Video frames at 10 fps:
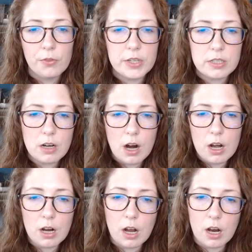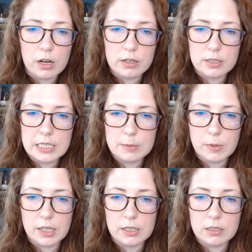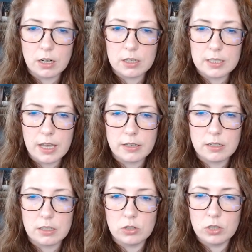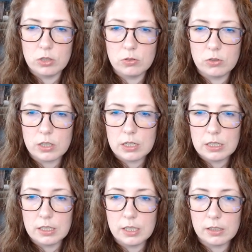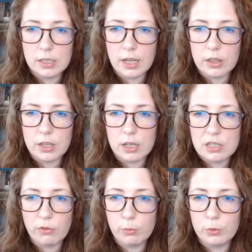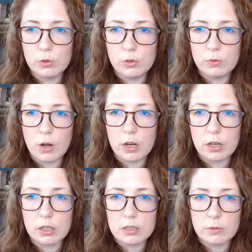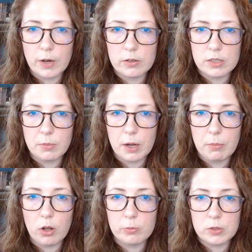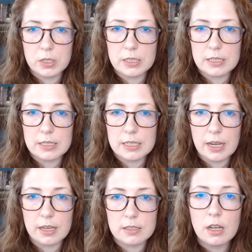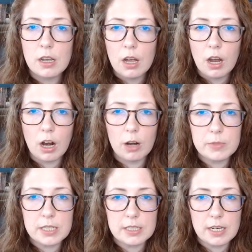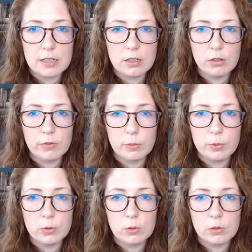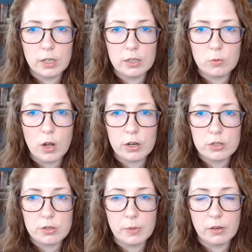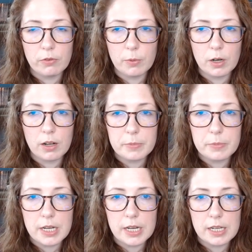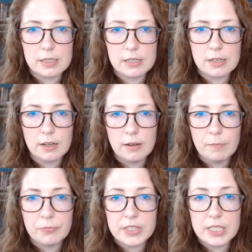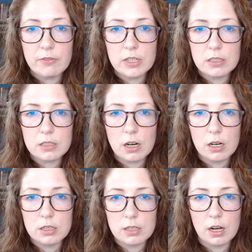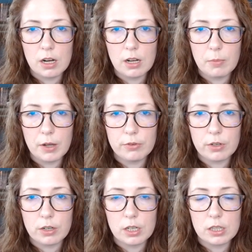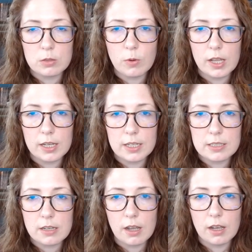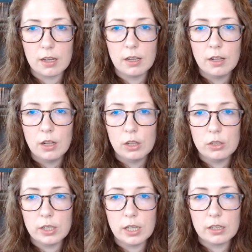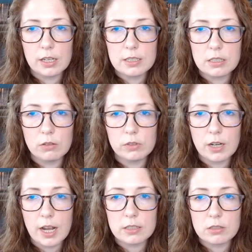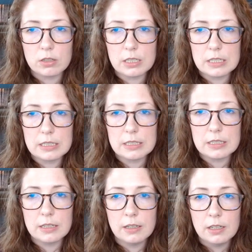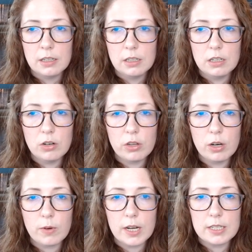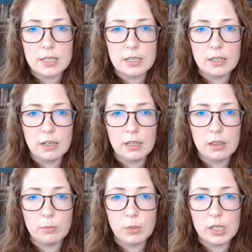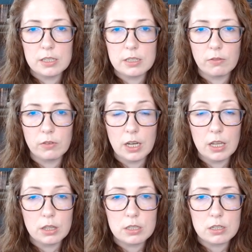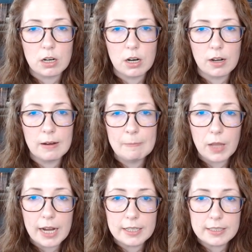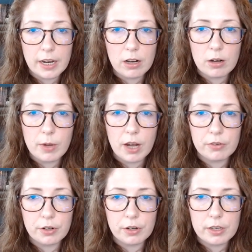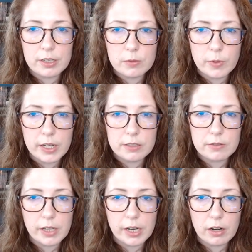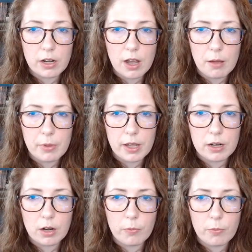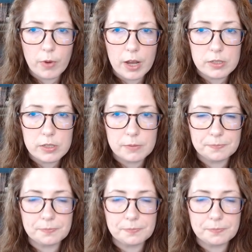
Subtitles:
The star card displayed Tarset, nude, kneeling at the edge of a pool of water surrounded by palm trees and sand, arms extended over the pool and water dripping from her cupped hands. Seven stars hung above her in the twilight sky, looking like silver asterisks. Near the horizon, in the place of an eighth star, a black scarab hovered, its wings flared up and around